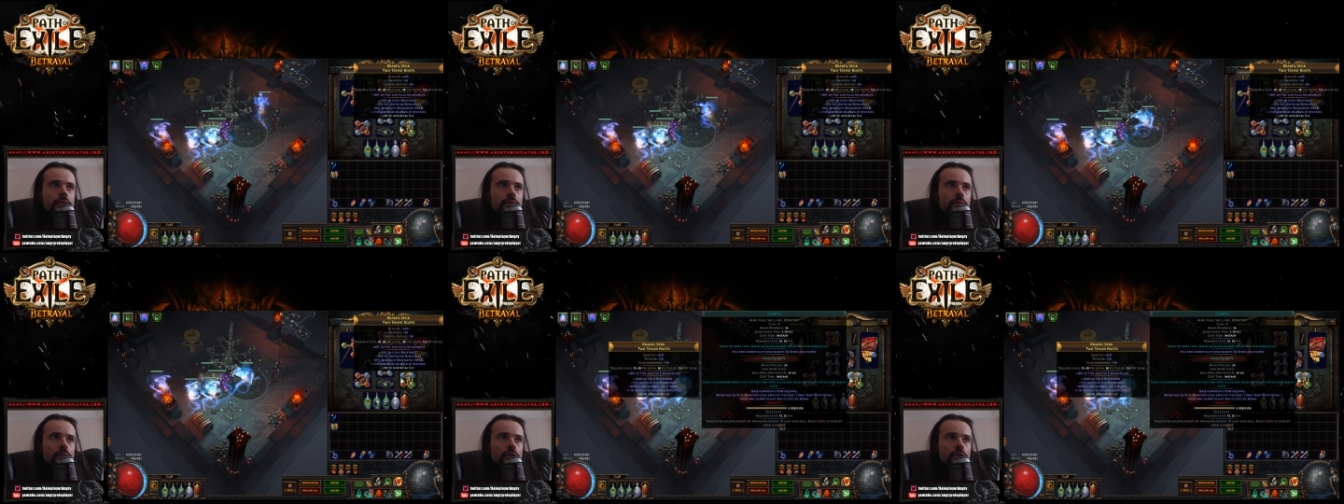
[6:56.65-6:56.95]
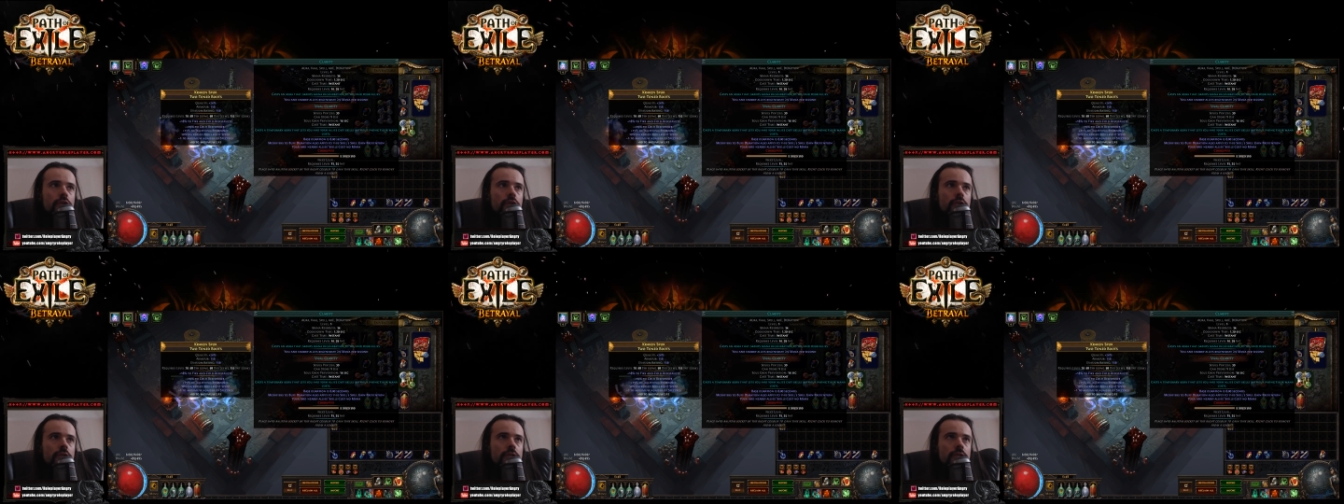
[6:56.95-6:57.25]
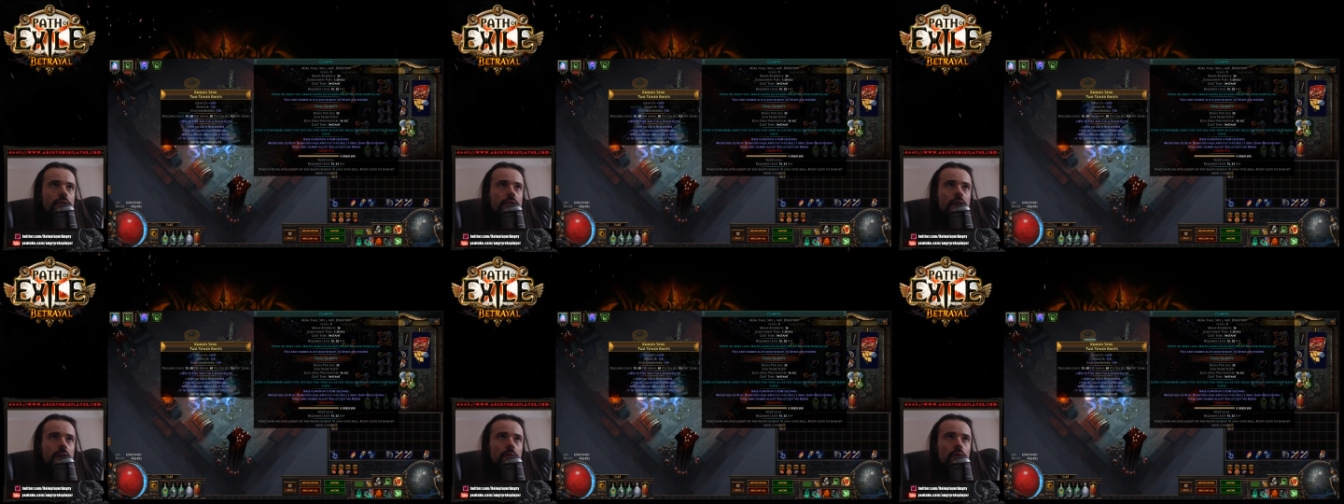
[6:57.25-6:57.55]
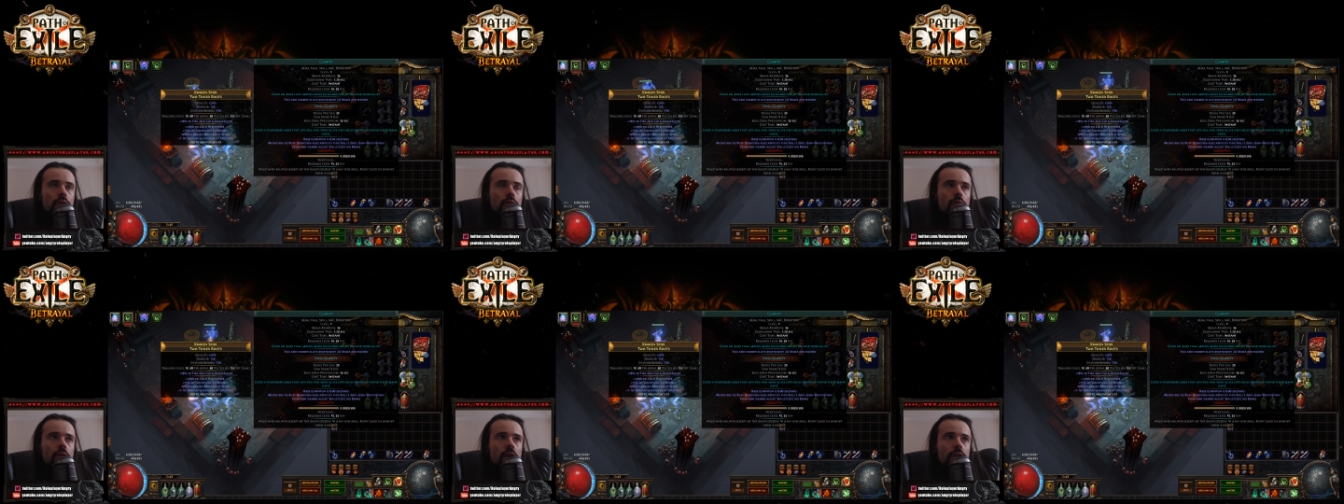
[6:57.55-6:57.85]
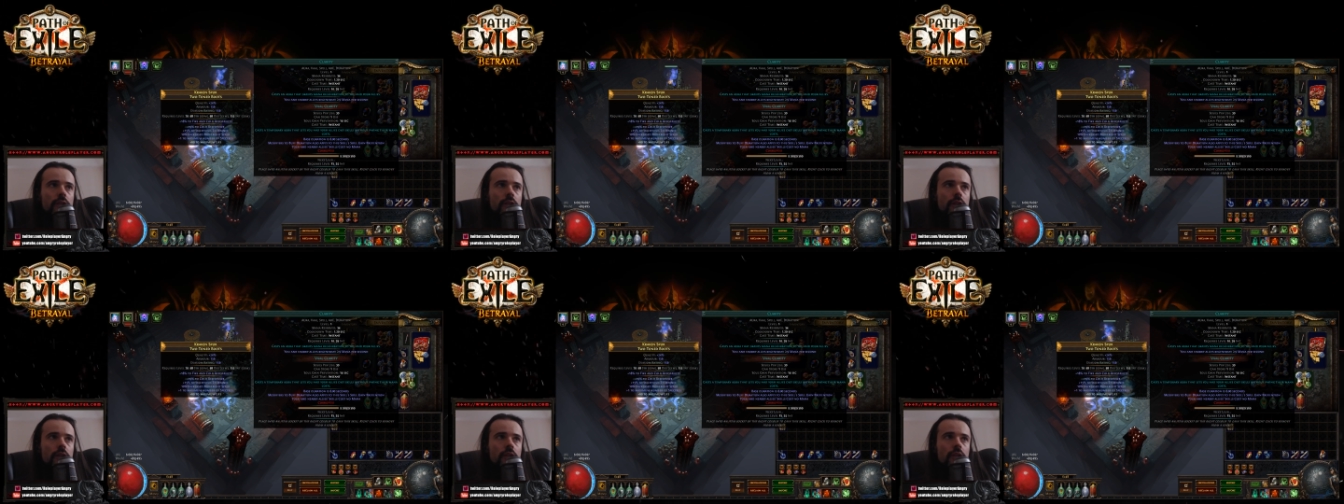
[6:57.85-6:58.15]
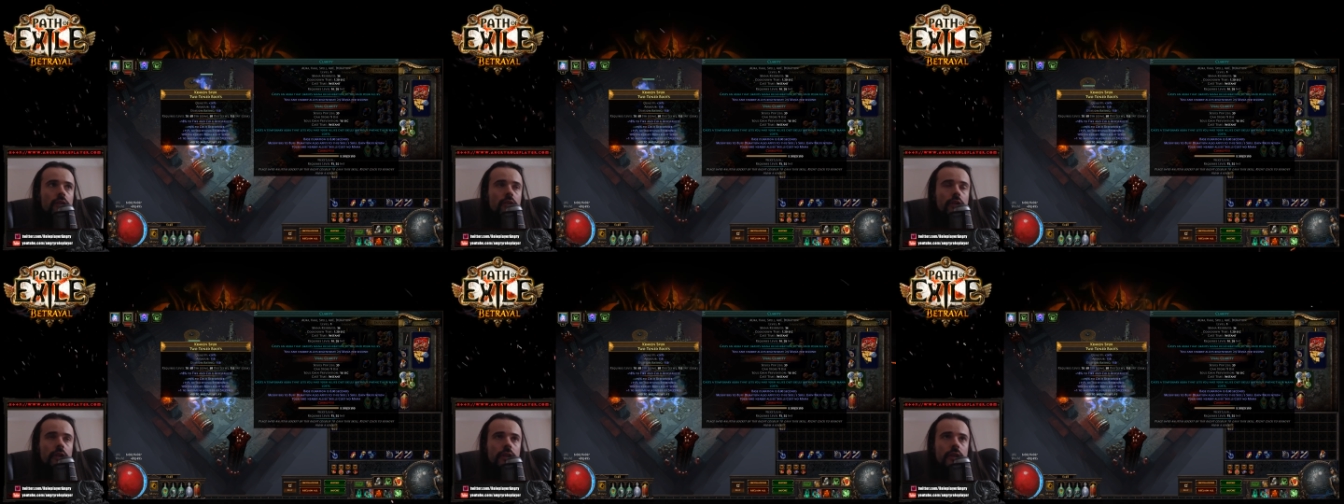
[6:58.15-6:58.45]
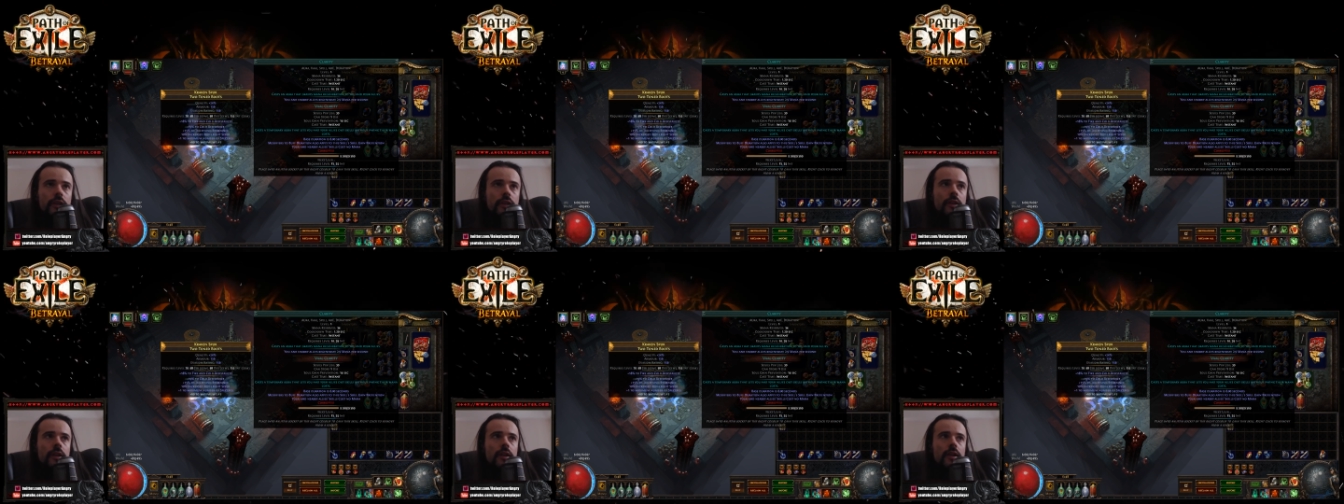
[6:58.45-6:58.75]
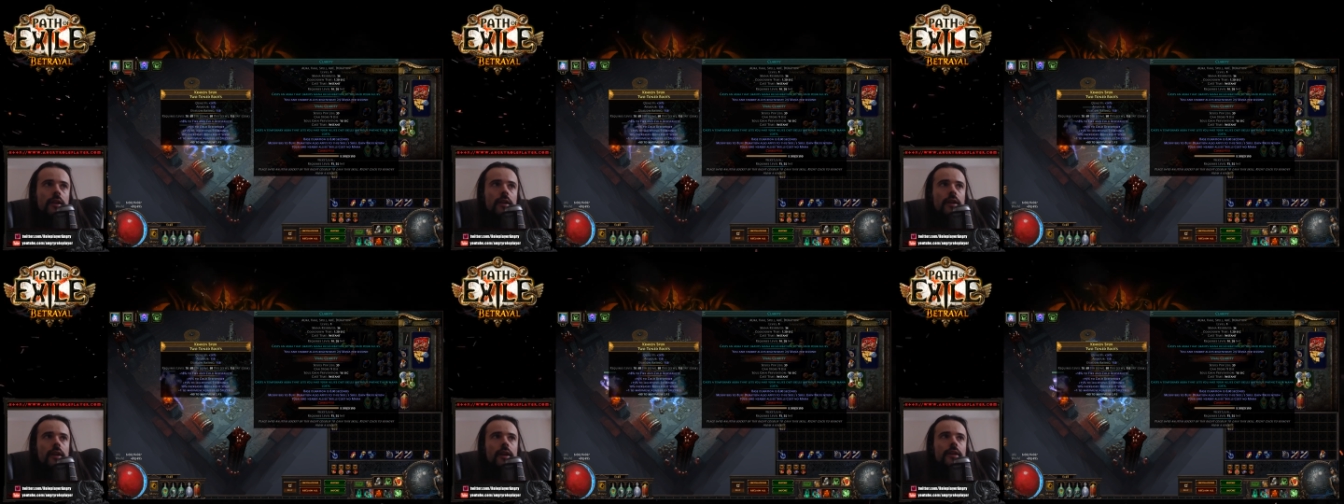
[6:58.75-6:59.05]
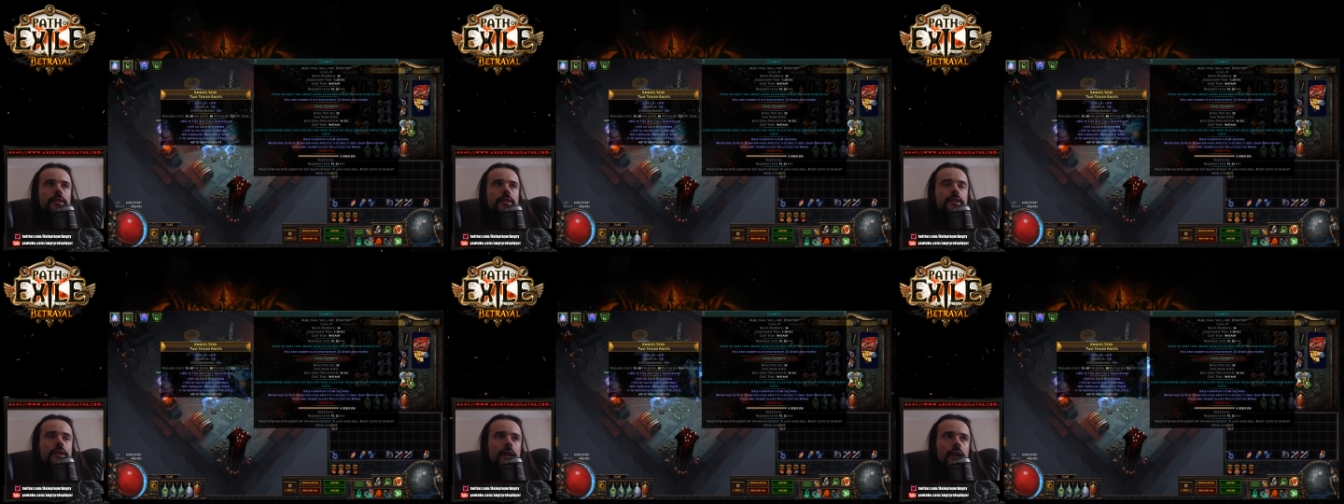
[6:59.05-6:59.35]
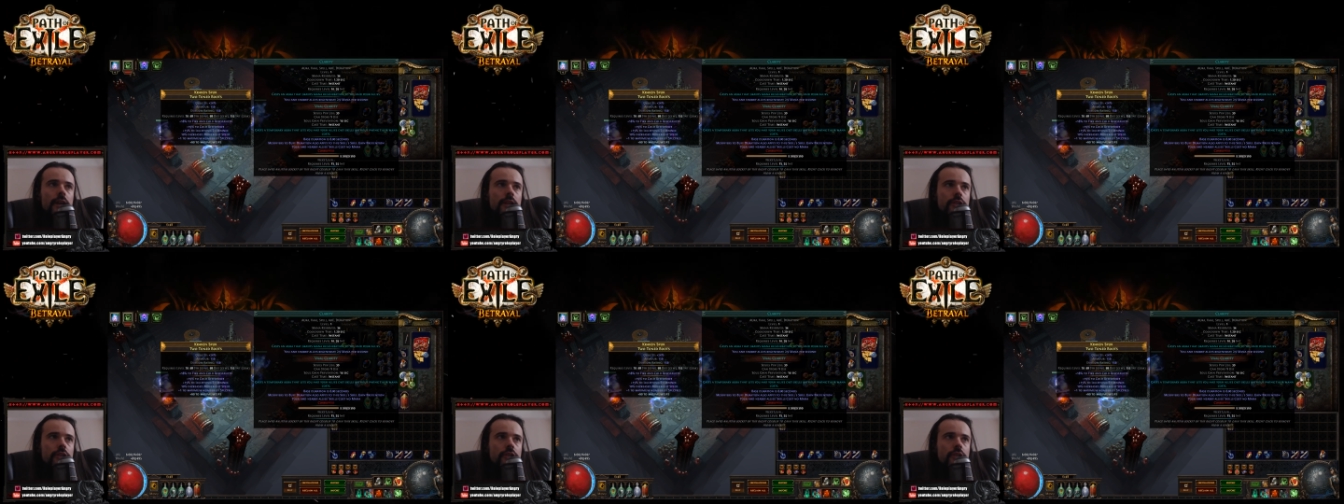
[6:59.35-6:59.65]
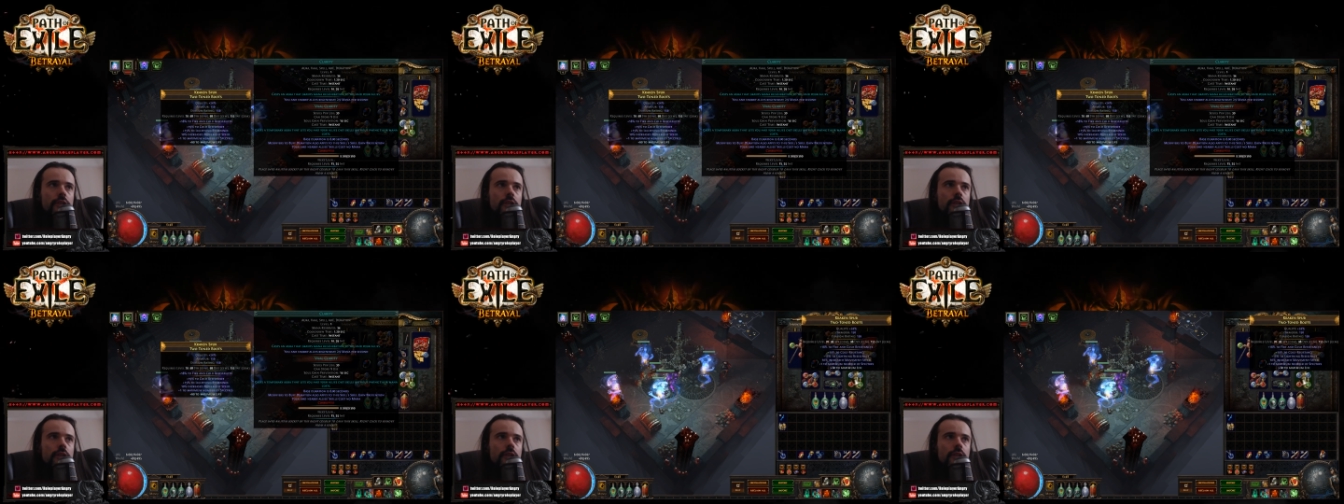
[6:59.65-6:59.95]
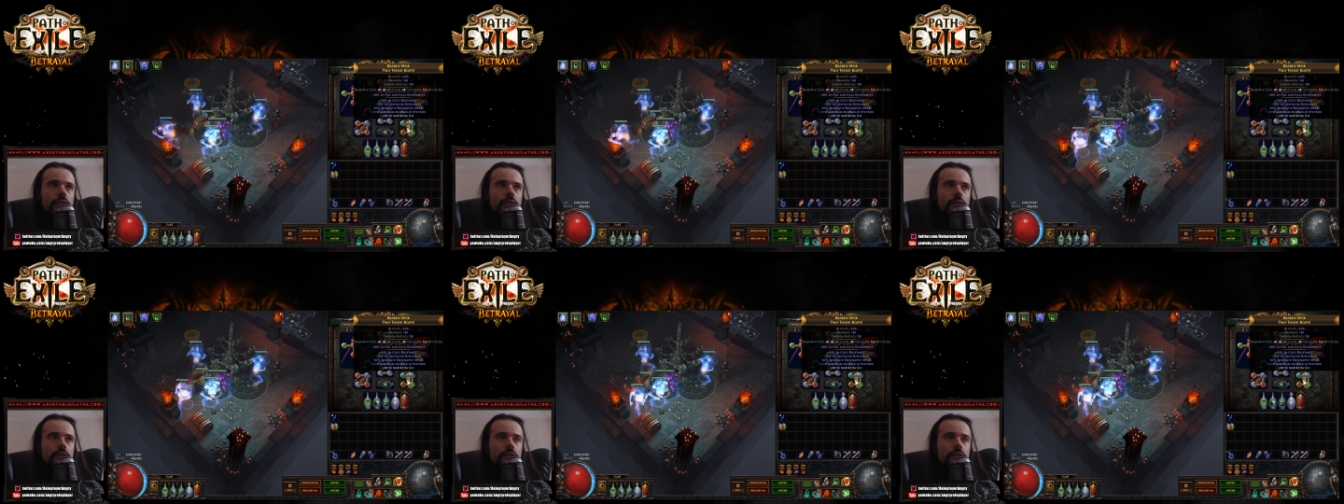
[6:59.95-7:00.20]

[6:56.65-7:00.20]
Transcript: which is level 1 clarity attached in the